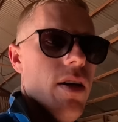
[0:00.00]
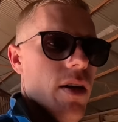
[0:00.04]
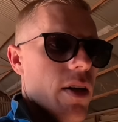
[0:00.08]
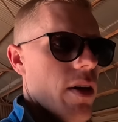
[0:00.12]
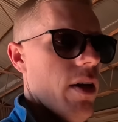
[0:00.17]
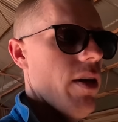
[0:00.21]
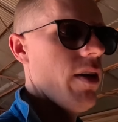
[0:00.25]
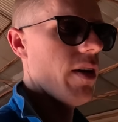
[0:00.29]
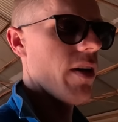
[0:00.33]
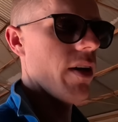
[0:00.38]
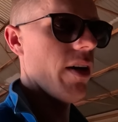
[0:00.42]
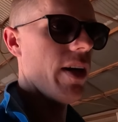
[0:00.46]

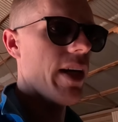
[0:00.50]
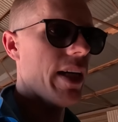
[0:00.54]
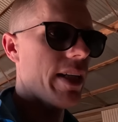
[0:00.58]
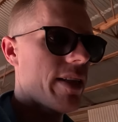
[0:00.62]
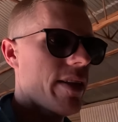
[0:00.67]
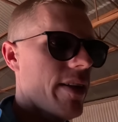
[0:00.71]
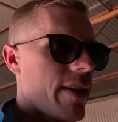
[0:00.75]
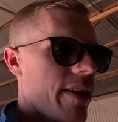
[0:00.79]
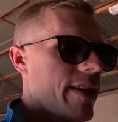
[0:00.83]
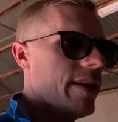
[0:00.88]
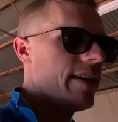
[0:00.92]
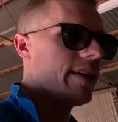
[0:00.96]
All right,
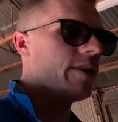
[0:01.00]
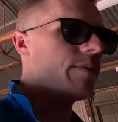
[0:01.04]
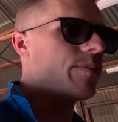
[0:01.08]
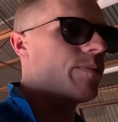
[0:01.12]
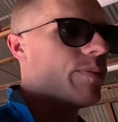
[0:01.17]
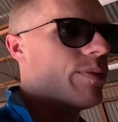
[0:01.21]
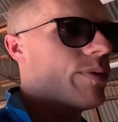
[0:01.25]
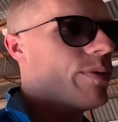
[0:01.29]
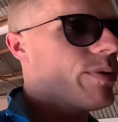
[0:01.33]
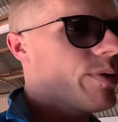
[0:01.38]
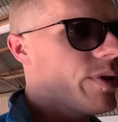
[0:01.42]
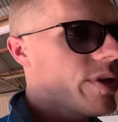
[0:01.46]
I think I'm
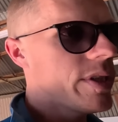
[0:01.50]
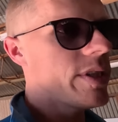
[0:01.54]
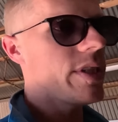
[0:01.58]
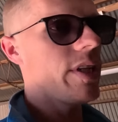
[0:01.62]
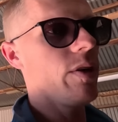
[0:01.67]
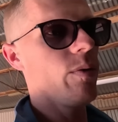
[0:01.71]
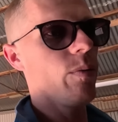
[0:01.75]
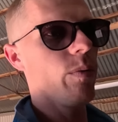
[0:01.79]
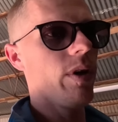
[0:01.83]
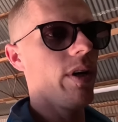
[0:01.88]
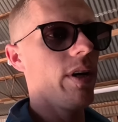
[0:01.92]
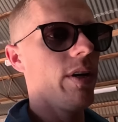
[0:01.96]

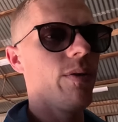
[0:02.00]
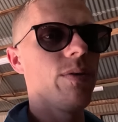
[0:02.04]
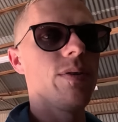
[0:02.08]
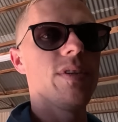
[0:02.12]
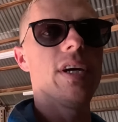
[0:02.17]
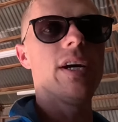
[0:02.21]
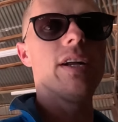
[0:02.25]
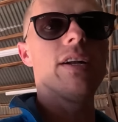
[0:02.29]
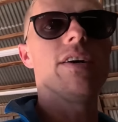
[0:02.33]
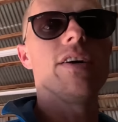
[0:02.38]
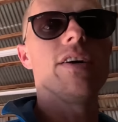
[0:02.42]
pretty well done